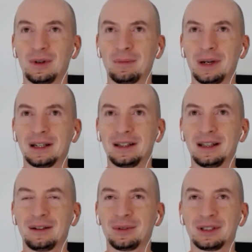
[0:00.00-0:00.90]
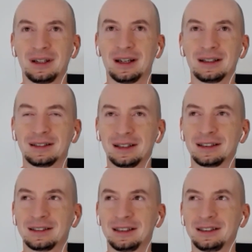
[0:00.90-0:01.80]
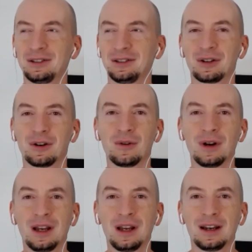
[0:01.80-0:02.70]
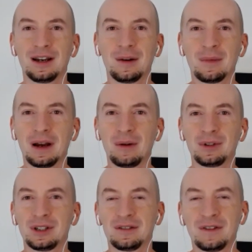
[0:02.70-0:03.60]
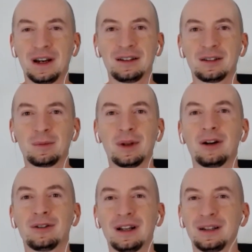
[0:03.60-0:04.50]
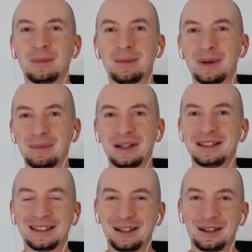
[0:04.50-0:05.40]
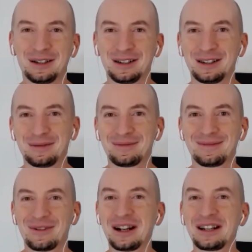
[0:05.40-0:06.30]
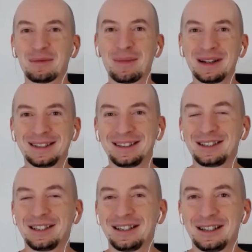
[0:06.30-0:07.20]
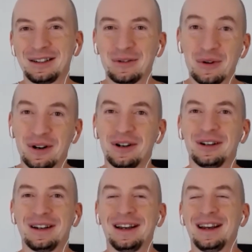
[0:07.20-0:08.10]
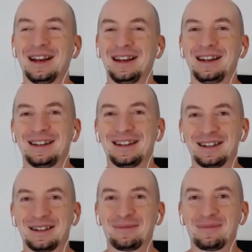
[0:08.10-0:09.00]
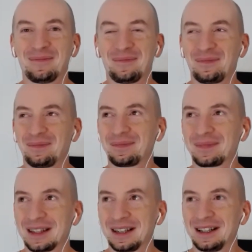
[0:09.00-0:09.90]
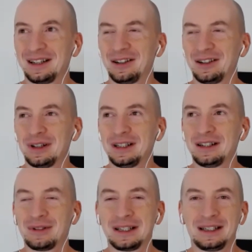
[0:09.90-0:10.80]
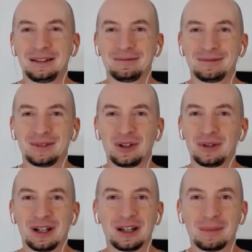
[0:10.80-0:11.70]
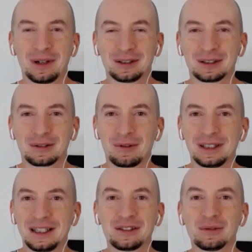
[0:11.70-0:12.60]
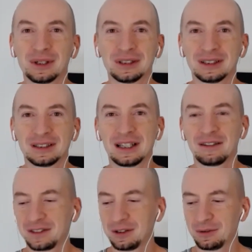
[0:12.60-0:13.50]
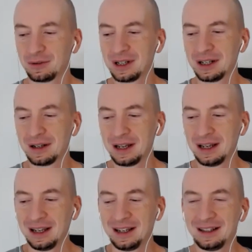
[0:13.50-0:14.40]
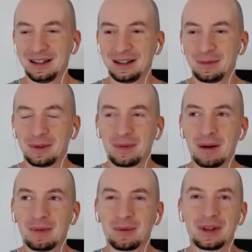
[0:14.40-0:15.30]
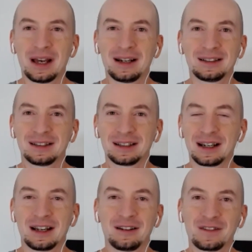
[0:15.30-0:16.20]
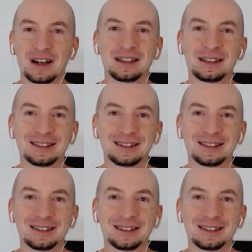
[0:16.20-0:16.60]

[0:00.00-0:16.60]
Back then, it was, I guess, like 6 years ago. I would just find a supplier on Alibaba and basically write them a message and then order. And I didn't really know a lot about quality assurance and stuff. So the problem with that is I kind of got